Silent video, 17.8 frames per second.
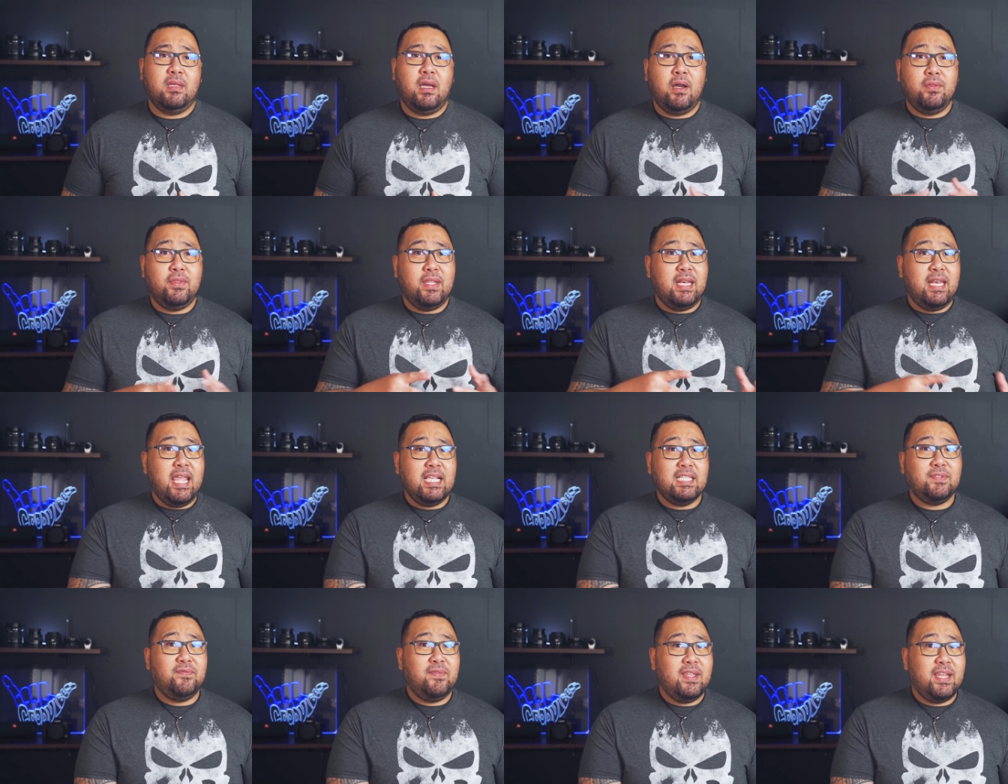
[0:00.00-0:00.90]
On the
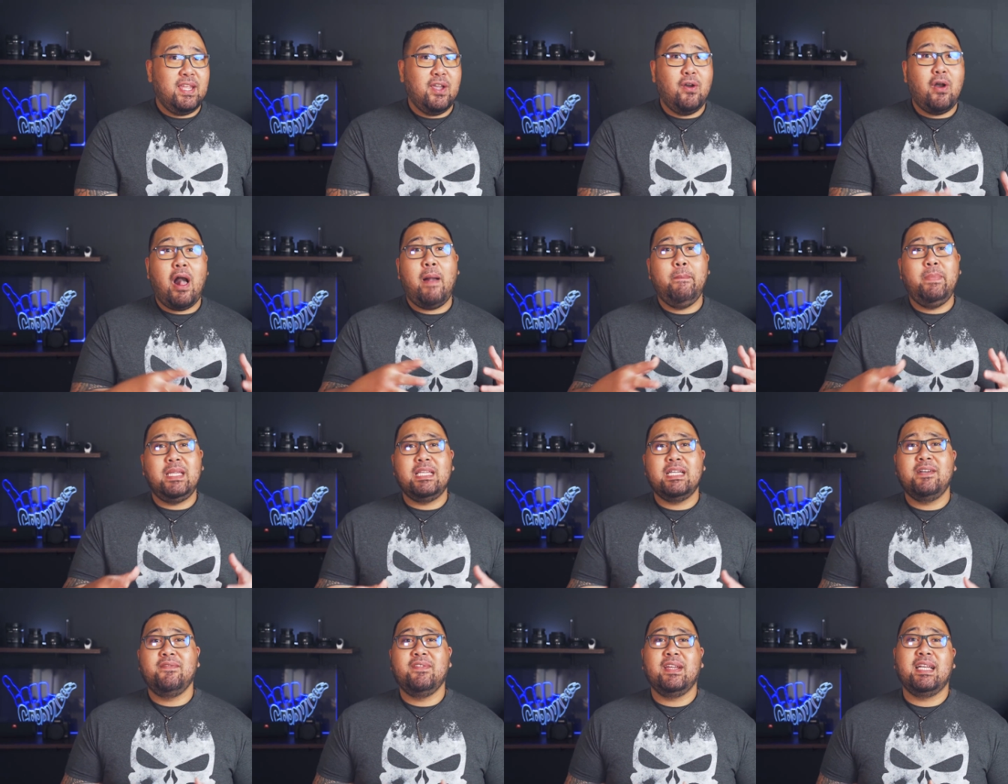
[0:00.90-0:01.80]
next video, I'll be
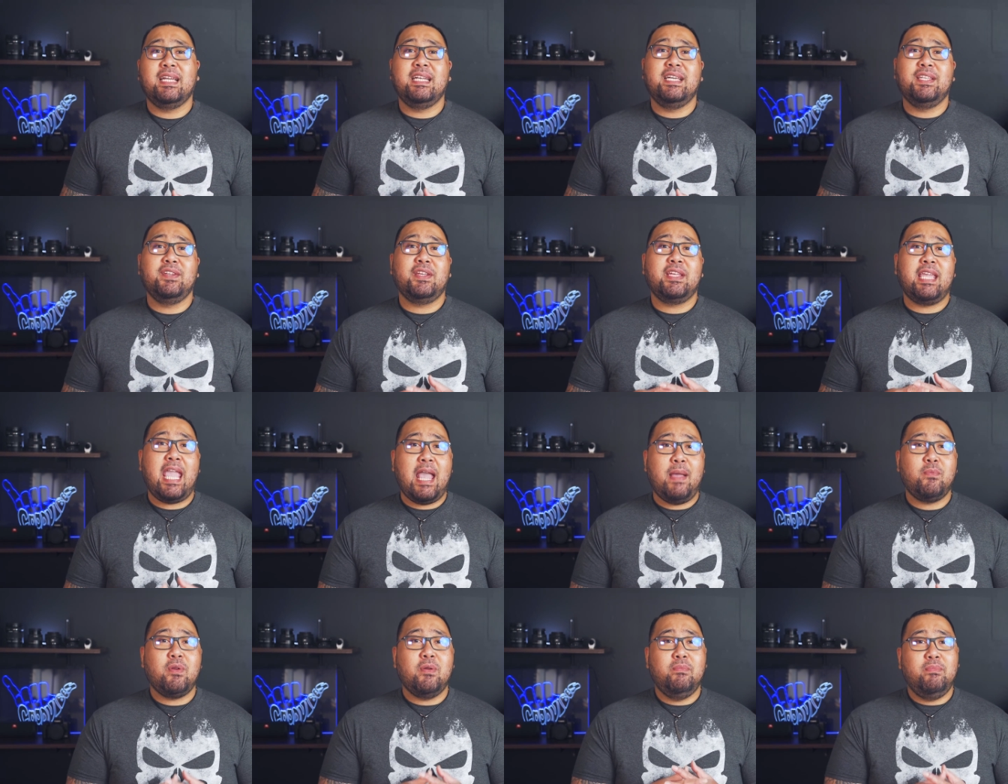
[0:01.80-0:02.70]
covering another
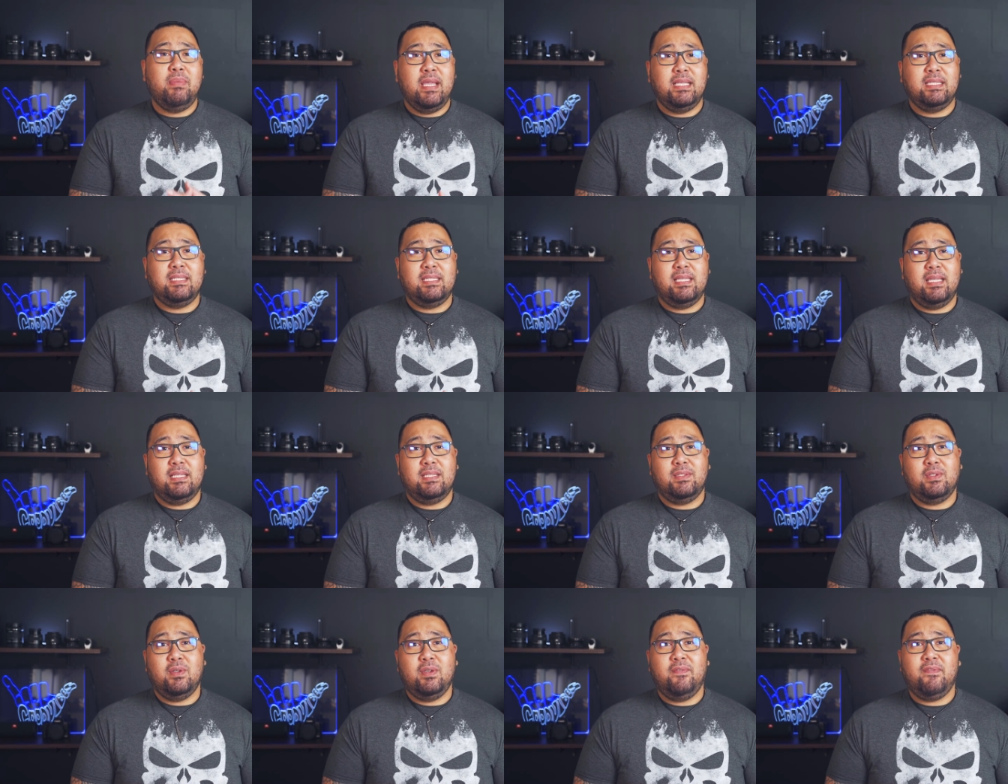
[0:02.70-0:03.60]
camera basics.
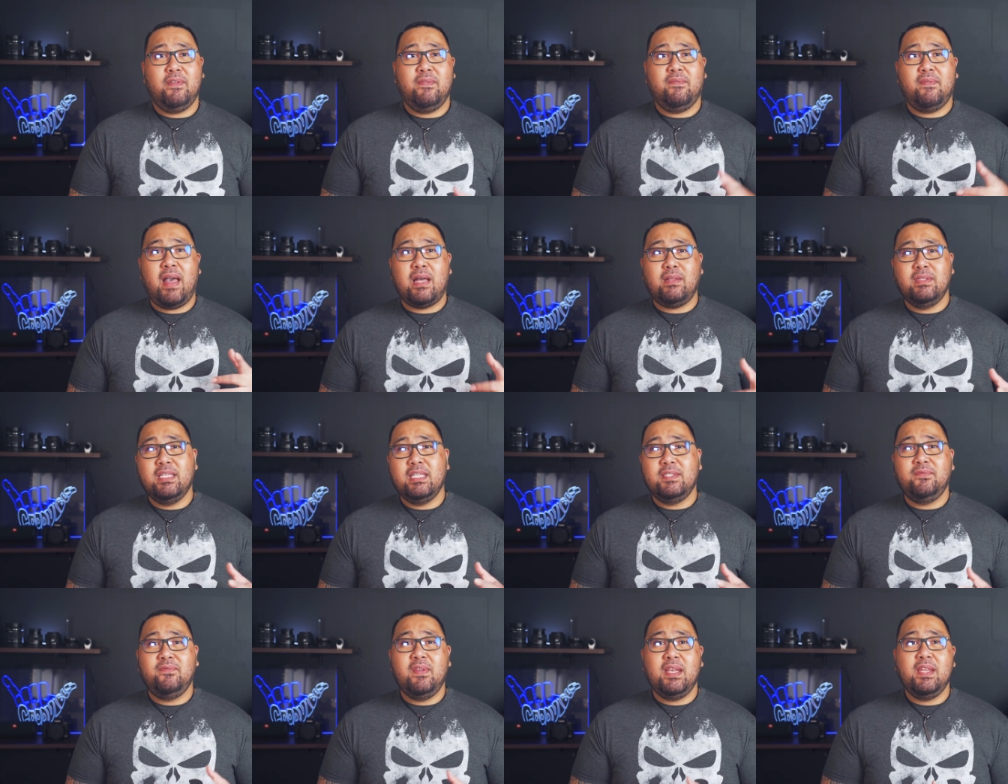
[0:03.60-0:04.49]
So if you found
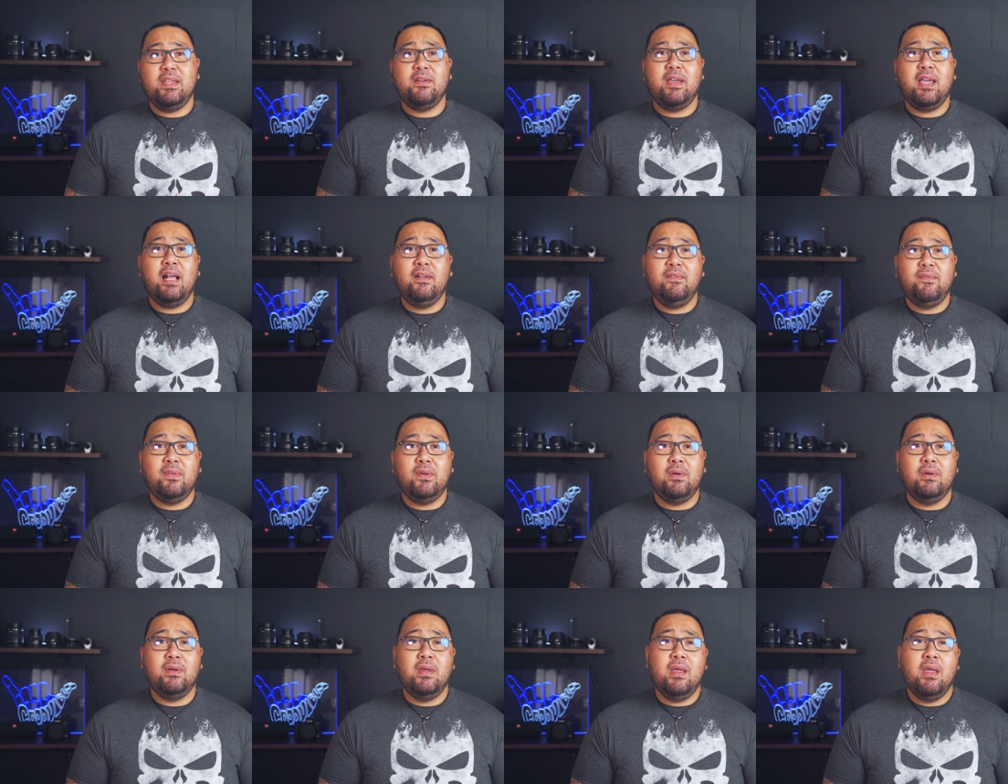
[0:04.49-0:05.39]
this video
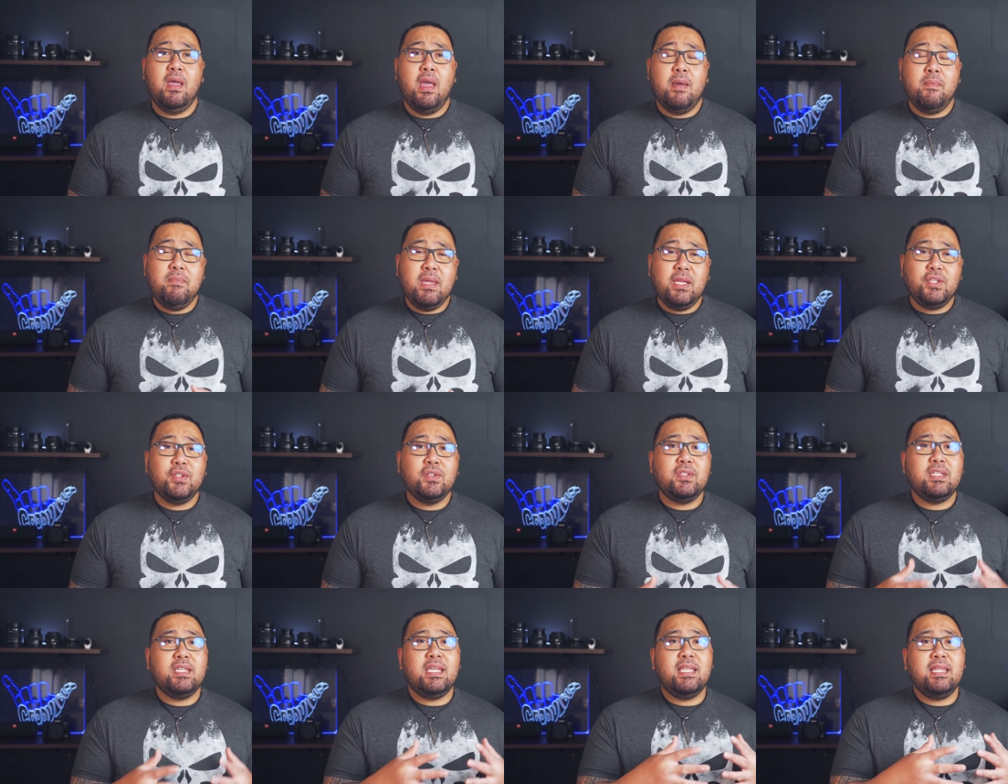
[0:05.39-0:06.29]
helpful, make sure
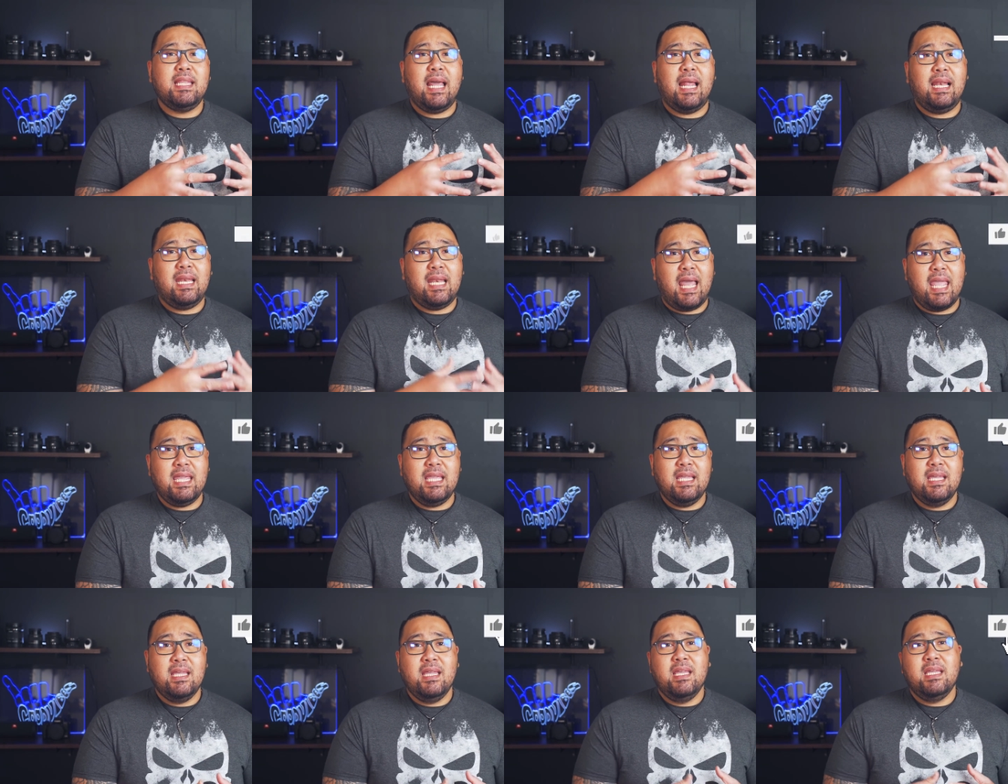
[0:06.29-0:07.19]
to hit that like,
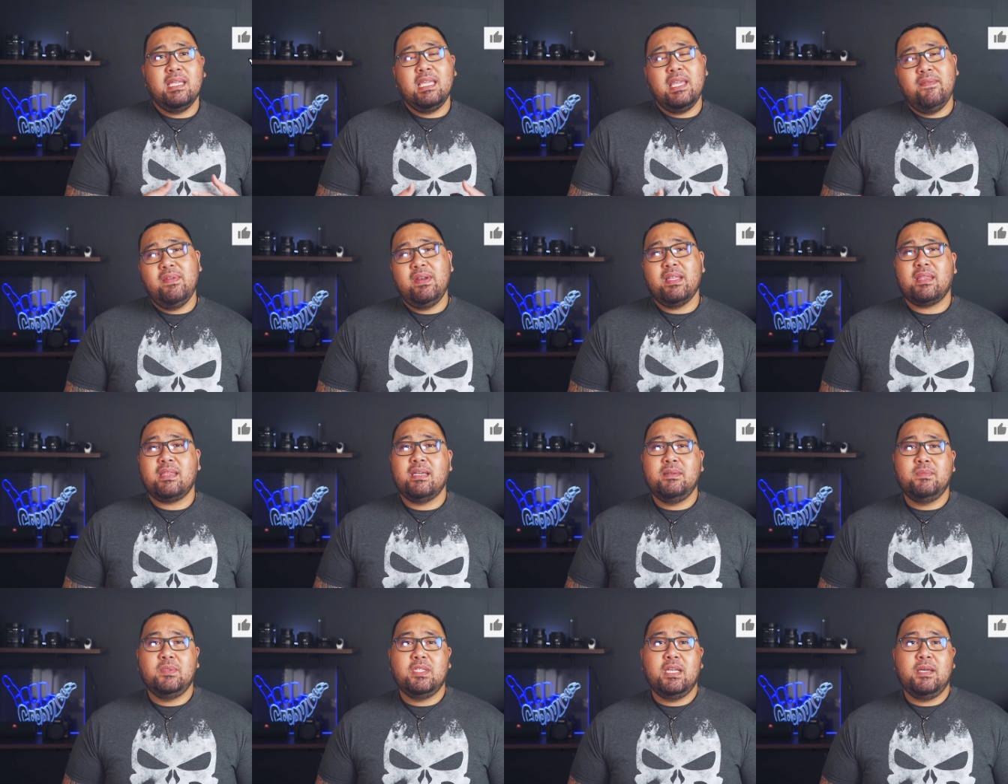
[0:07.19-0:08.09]
give it a
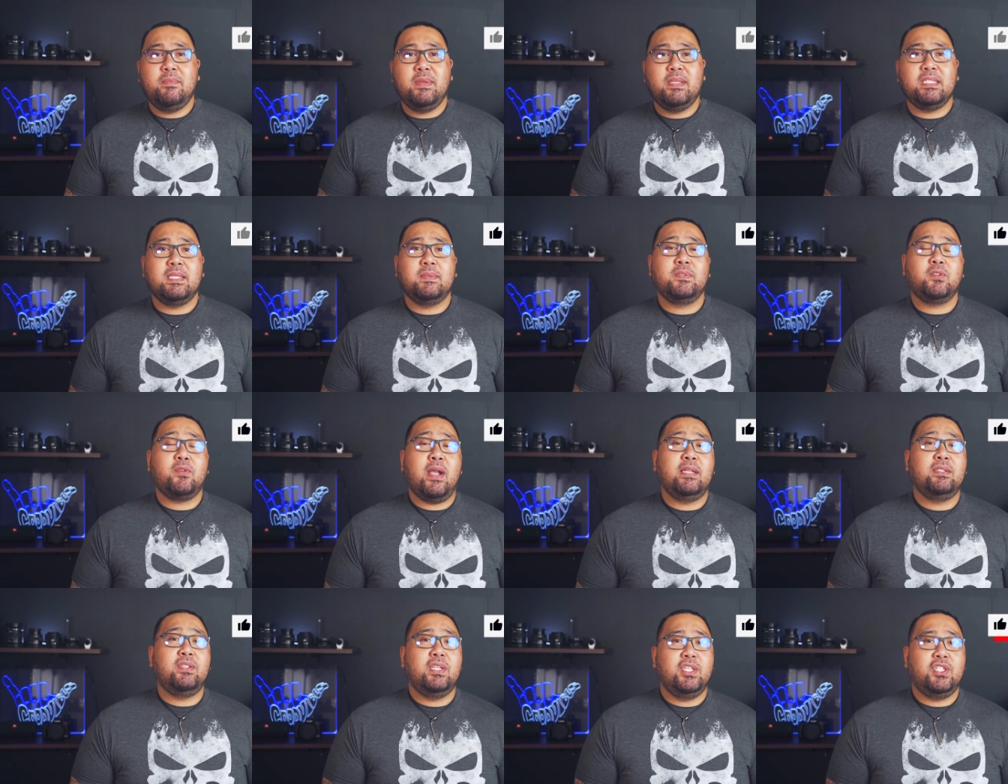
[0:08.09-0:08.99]
thumbs up, and
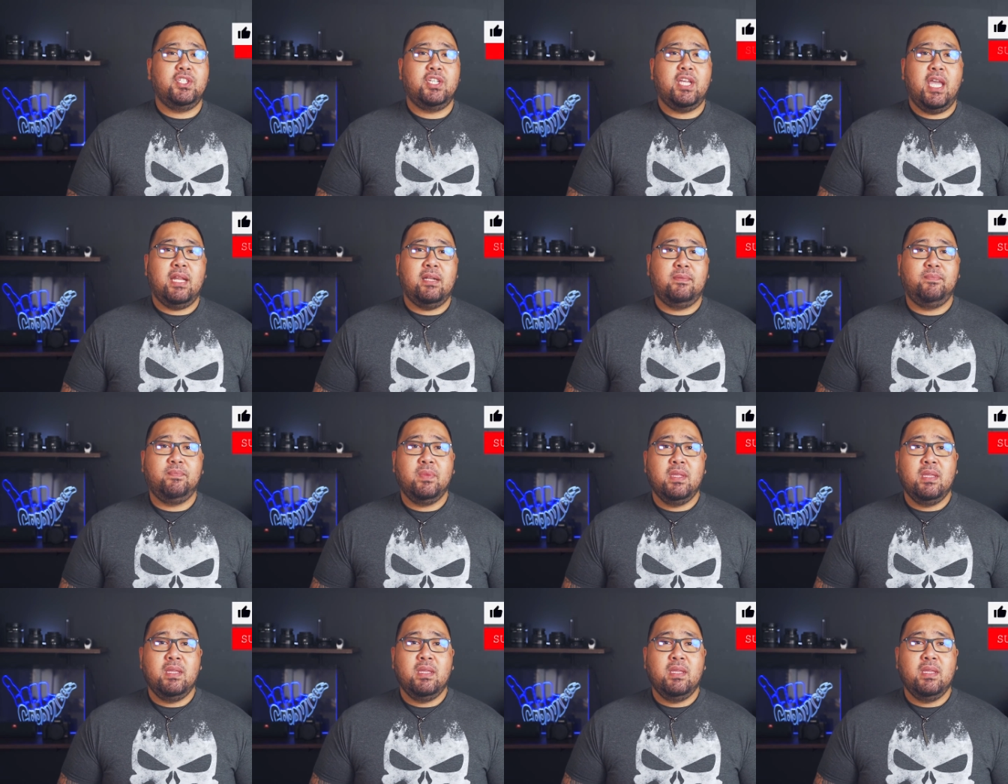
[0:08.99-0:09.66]
subscribe to this channel.